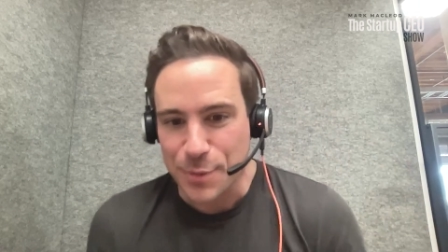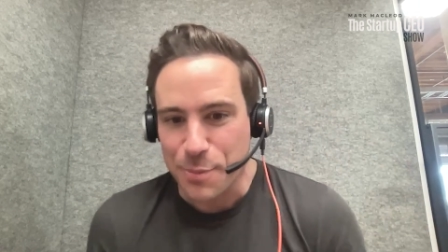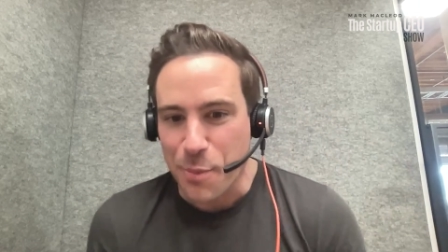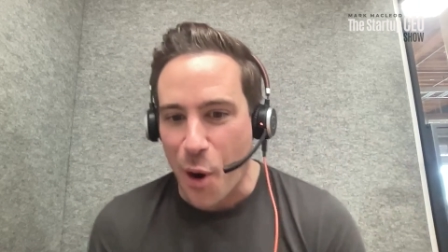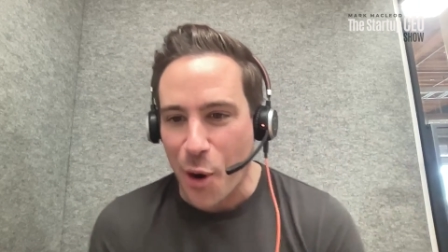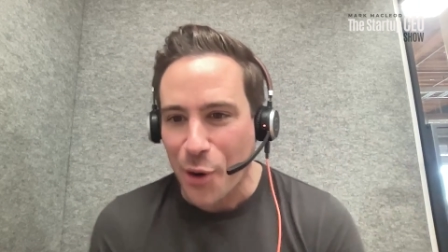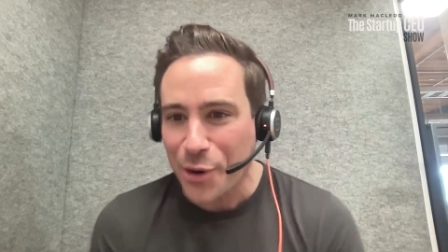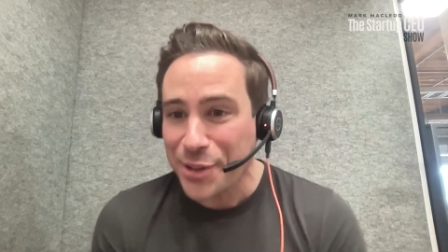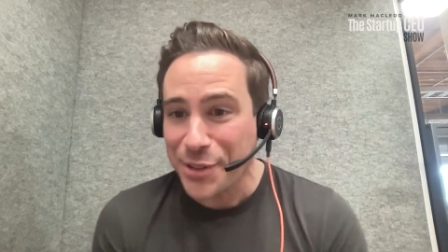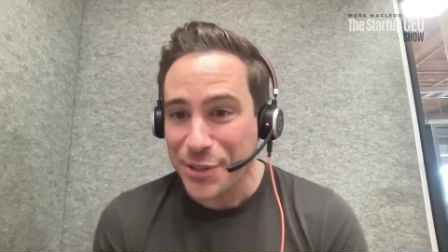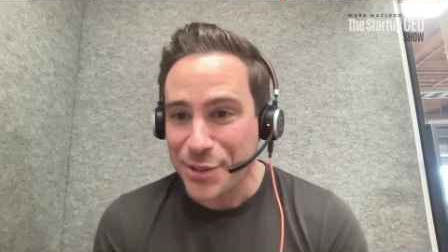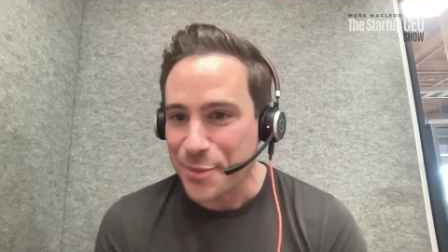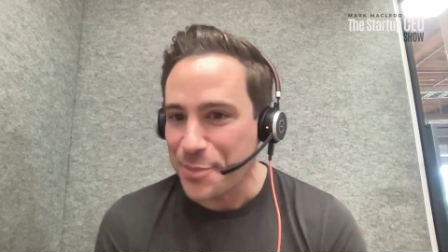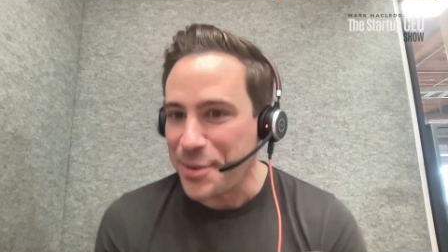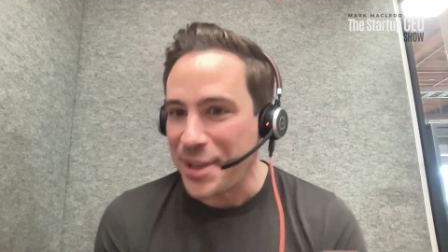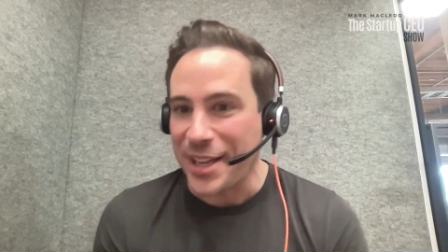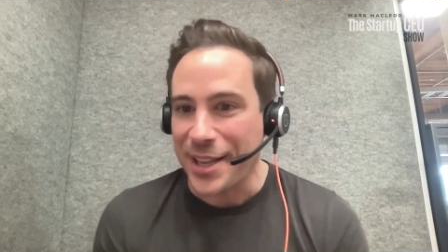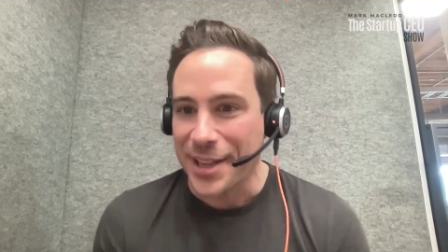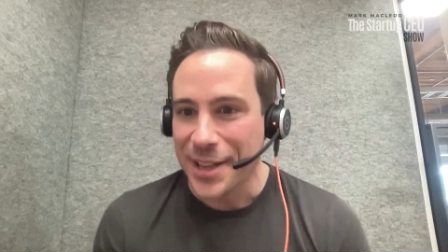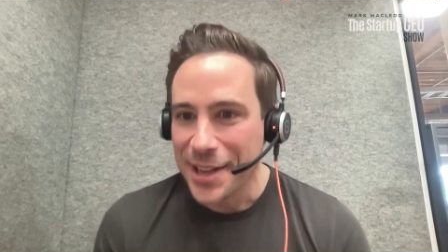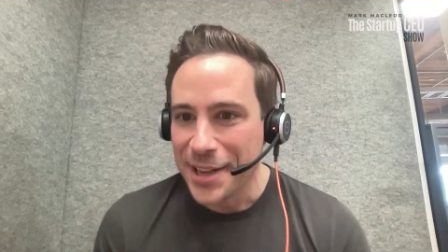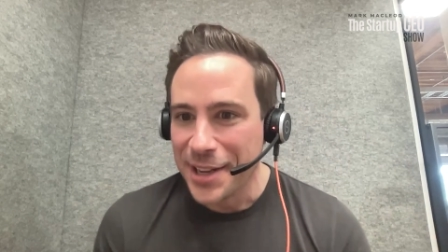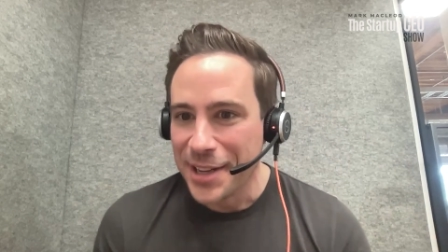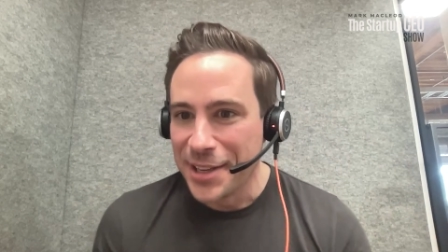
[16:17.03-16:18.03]
Mark, to
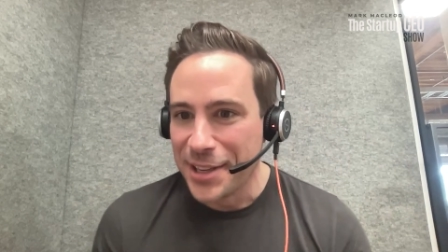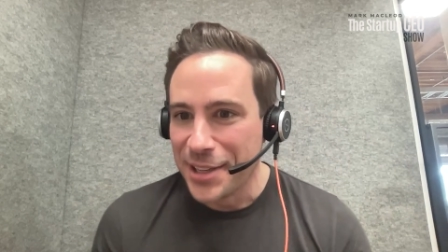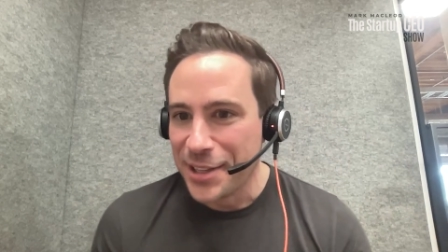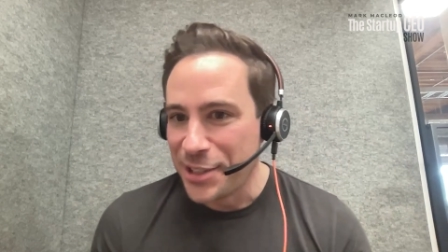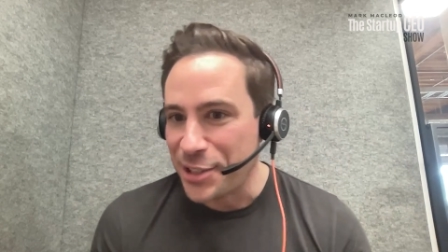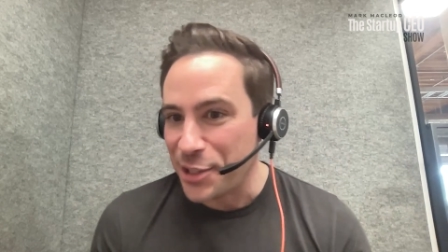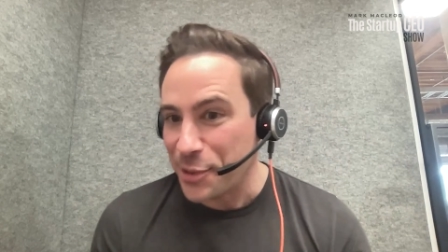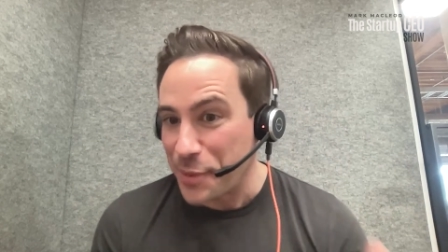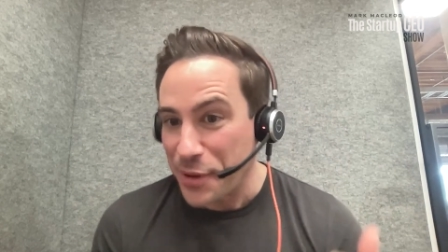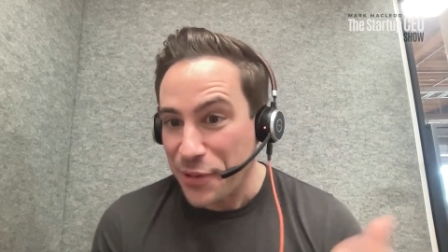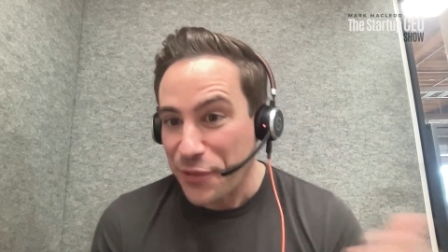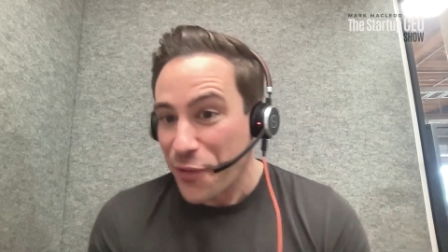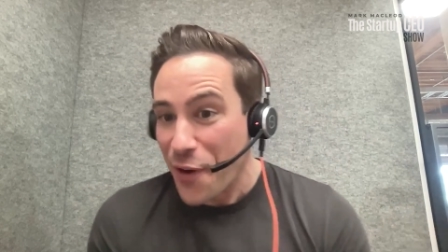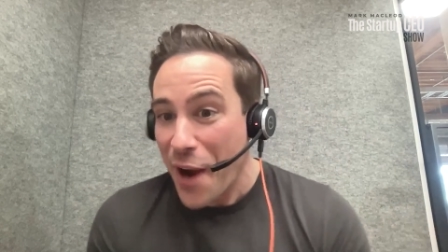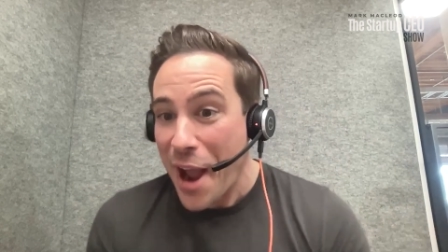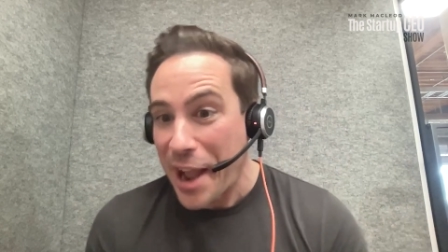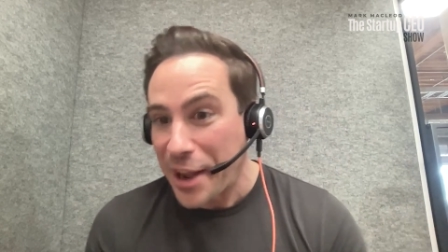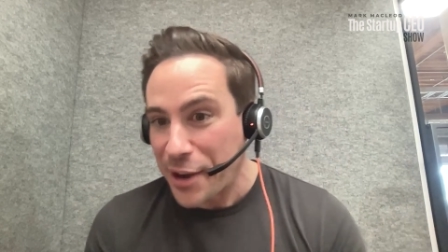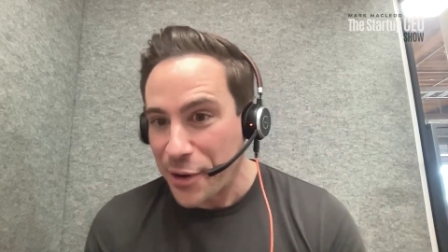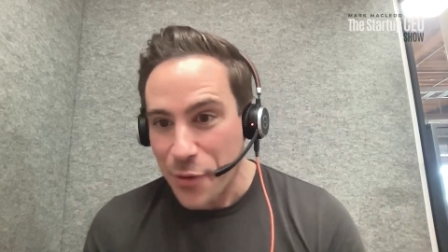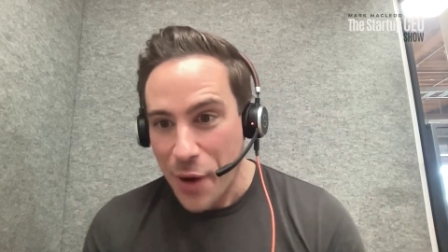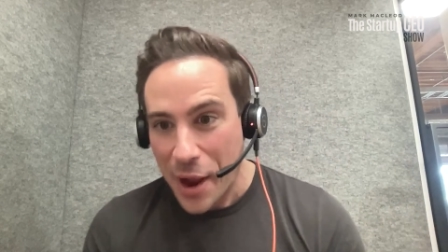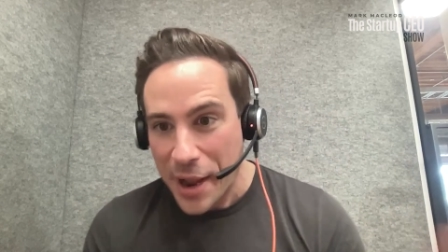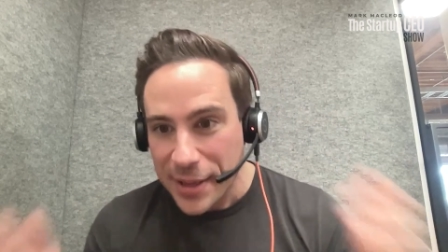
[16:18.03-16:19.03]
be
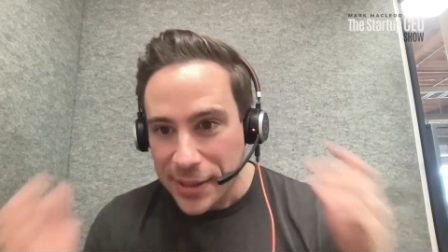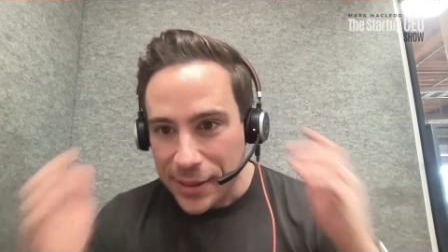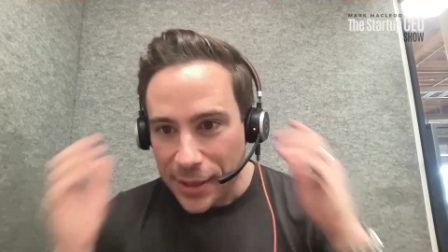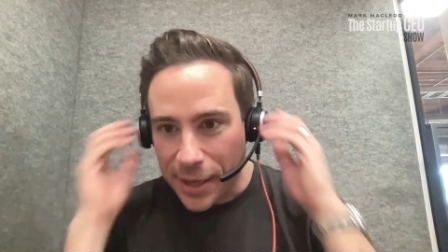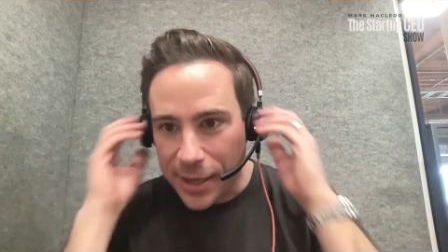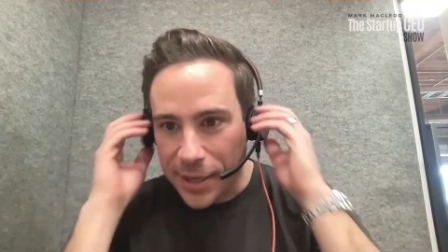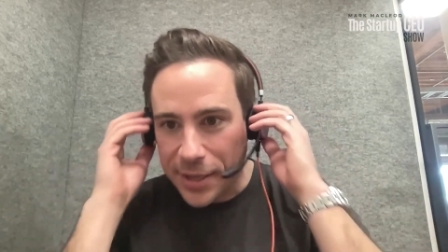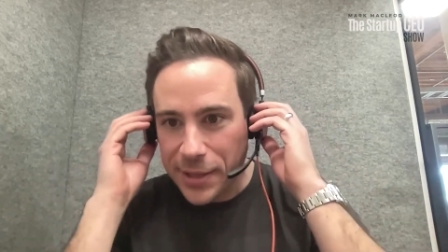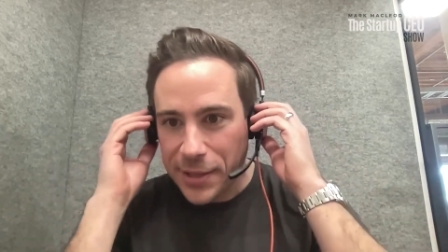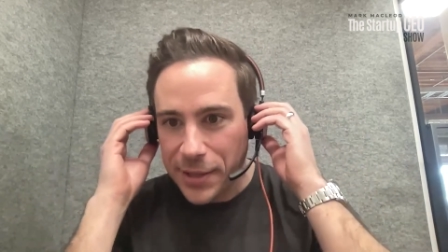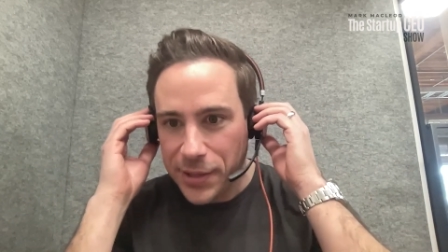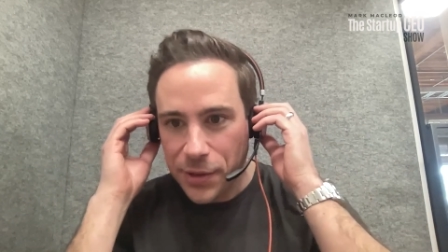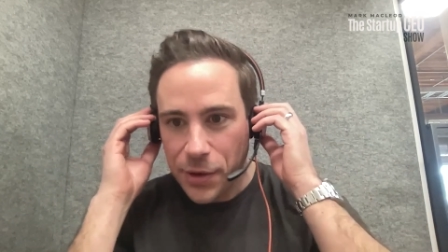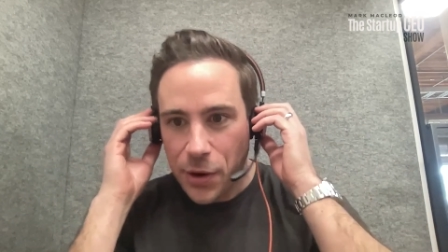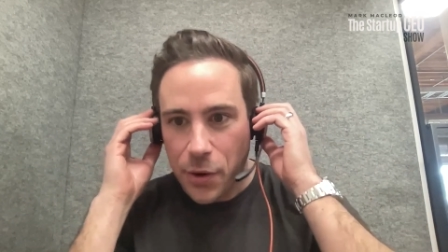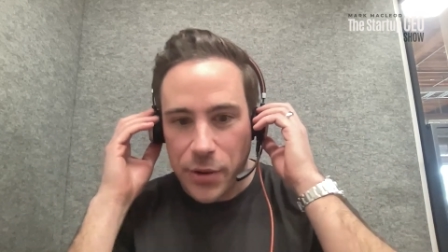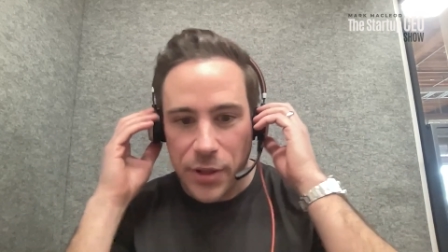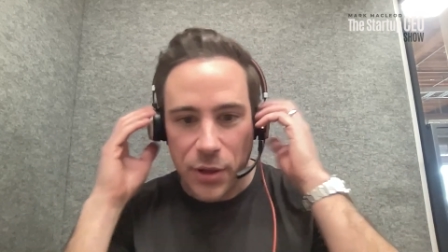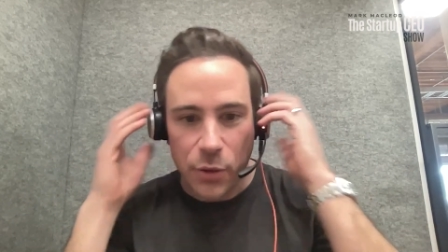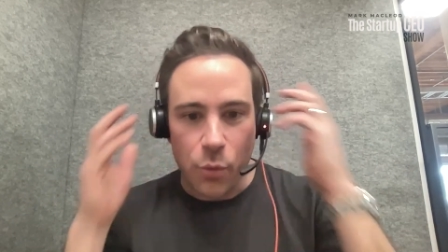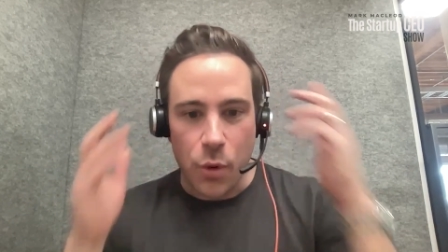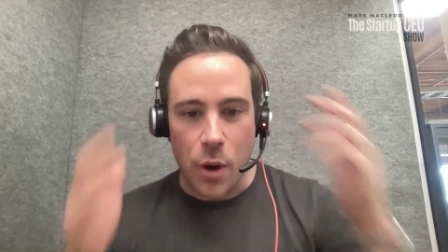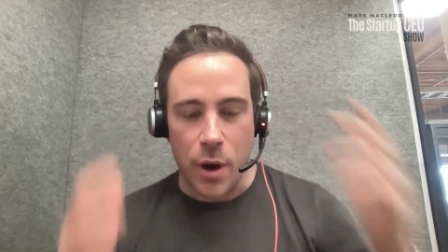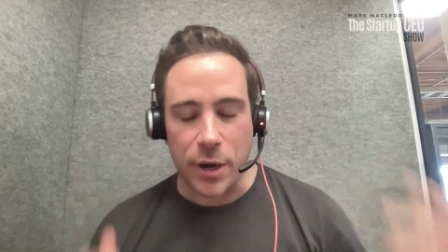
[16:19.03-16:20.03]
frank, right? Like,
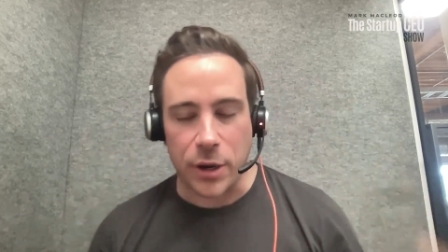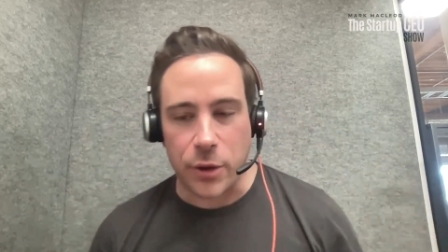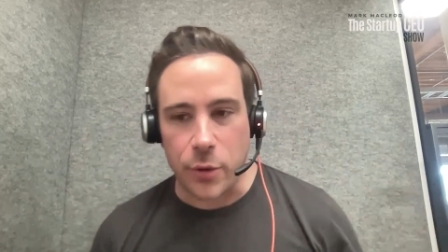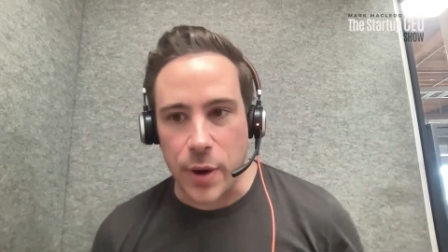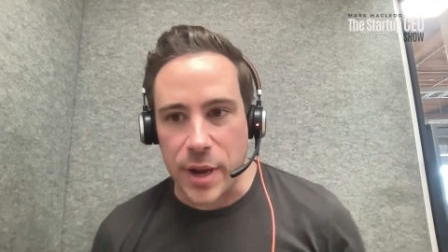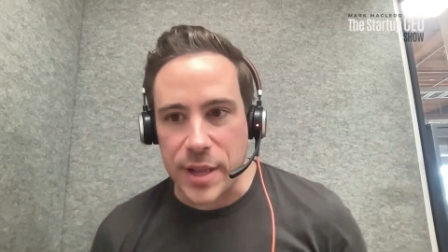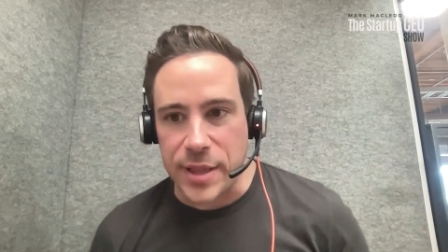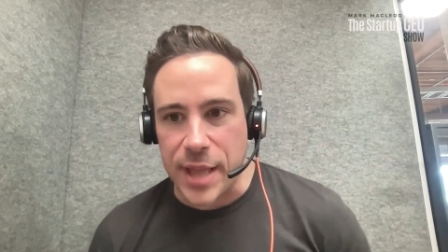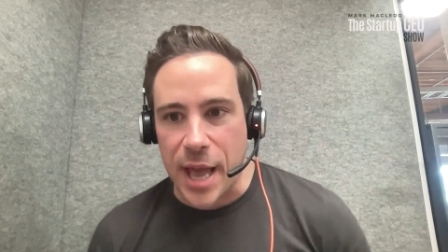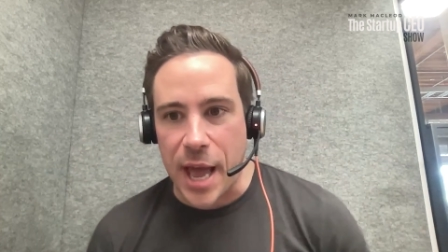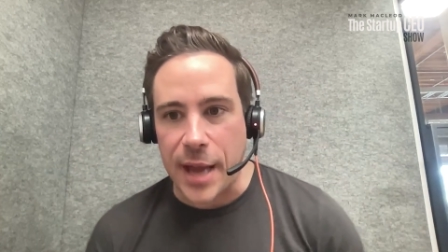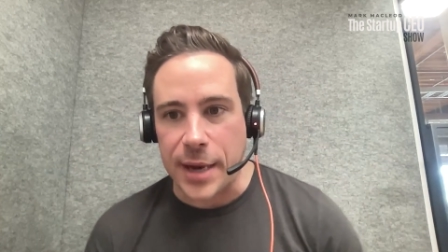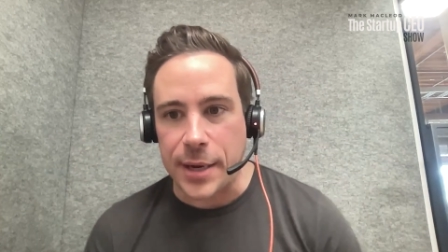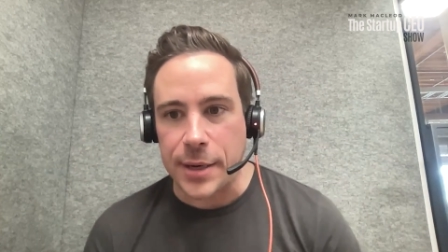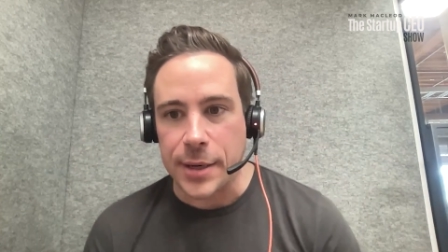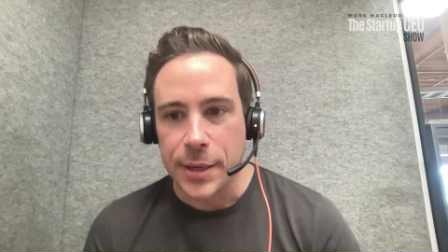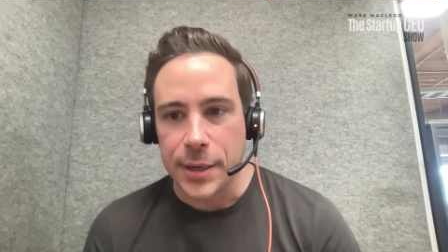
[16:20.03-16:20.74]
you want to create that,